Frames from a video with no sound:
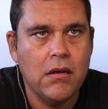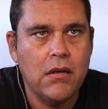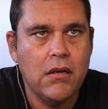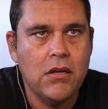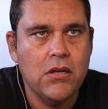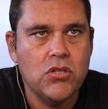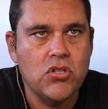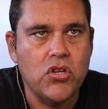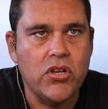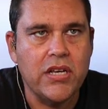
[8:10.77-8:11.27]

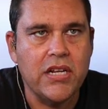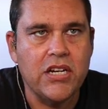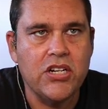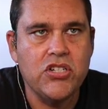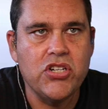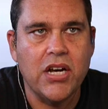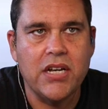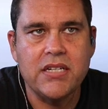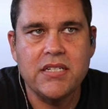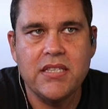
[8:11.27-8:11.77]
So you can
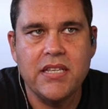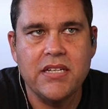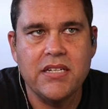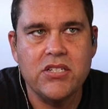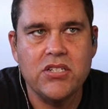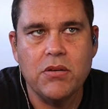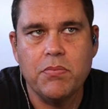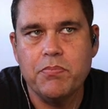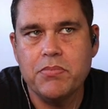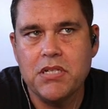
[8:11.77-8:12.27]
adjust this
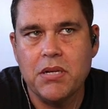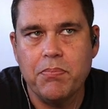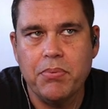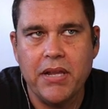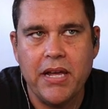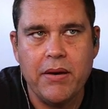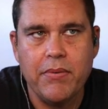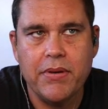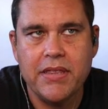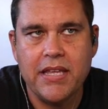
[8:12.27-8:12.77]
to
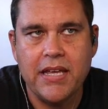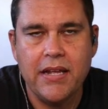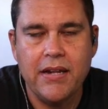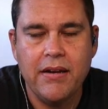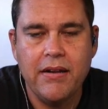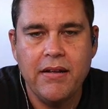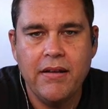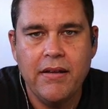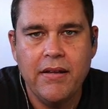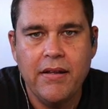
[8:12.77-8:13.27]
play with it
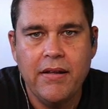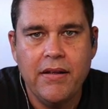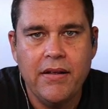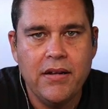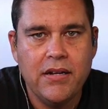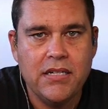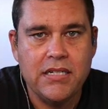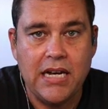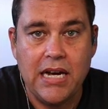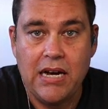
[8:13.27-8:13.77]

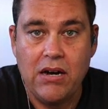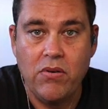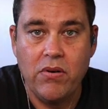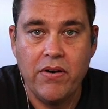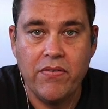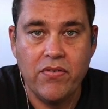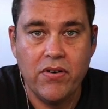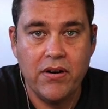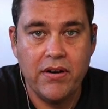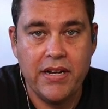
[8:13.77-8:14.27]
to
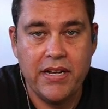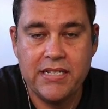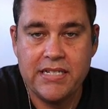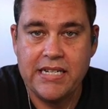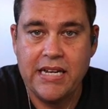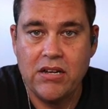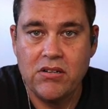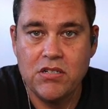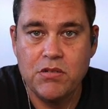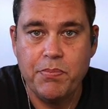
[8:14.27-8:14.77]
however it
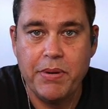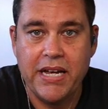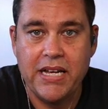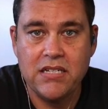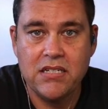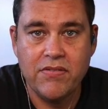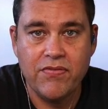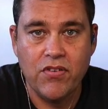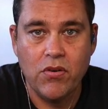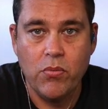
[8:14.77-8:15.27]
sounds best
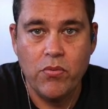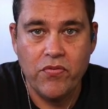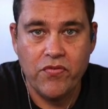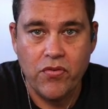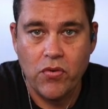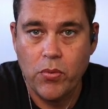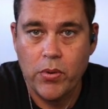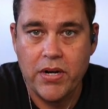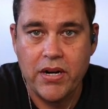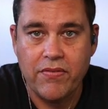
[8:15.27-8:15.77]
for
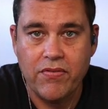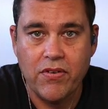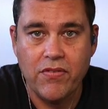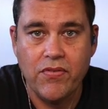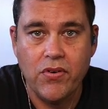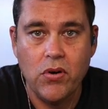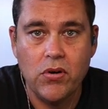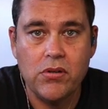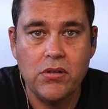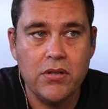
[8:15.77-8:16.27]
whatever
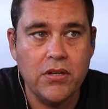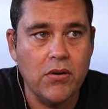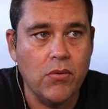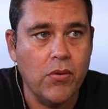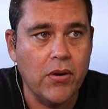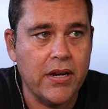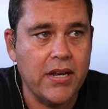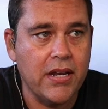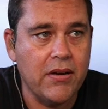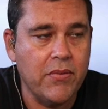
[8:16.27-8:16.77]
vocal you're
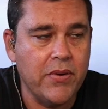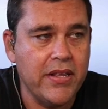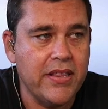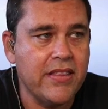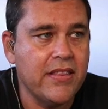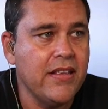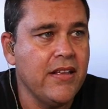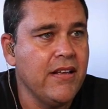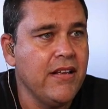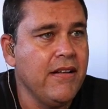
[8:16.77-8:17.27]
working with.
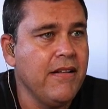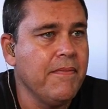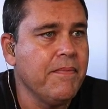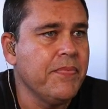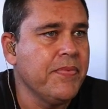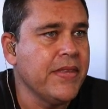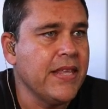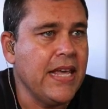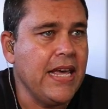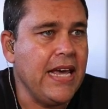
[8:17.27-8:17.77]

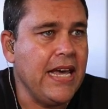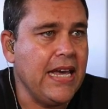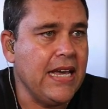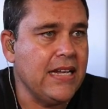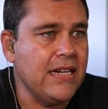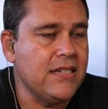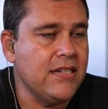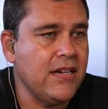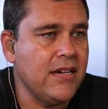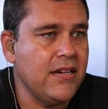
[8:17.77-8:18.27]

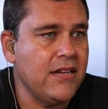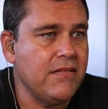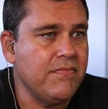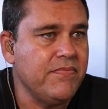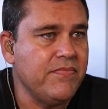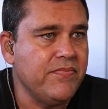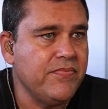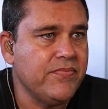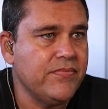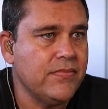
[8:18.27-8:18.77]
And
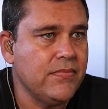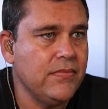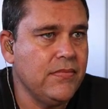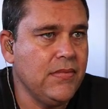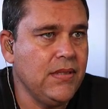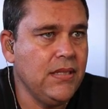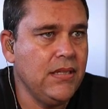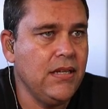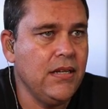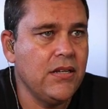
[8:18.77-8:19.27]

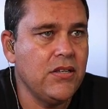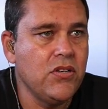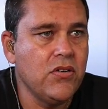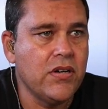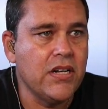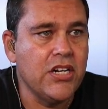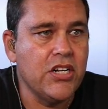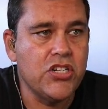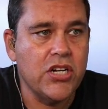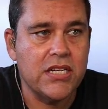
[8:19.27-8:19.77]
you can
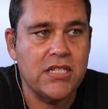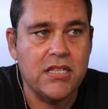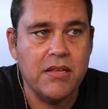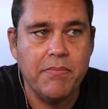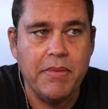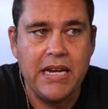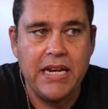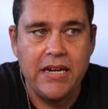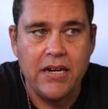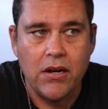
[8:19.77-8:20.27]
adjust the
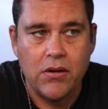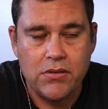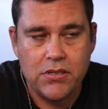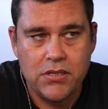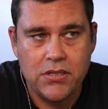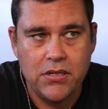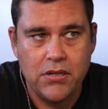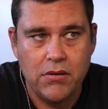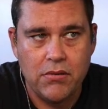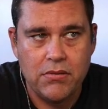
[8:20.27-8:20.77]
MIDI notes
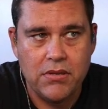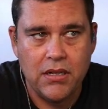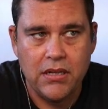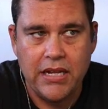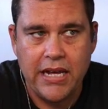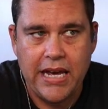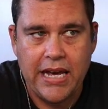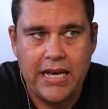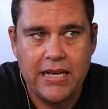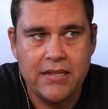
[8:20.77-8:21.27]
too, the
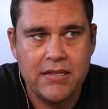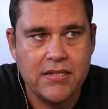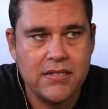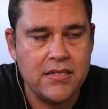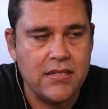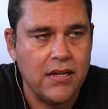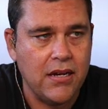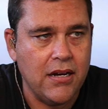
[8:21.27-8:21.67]
lengths,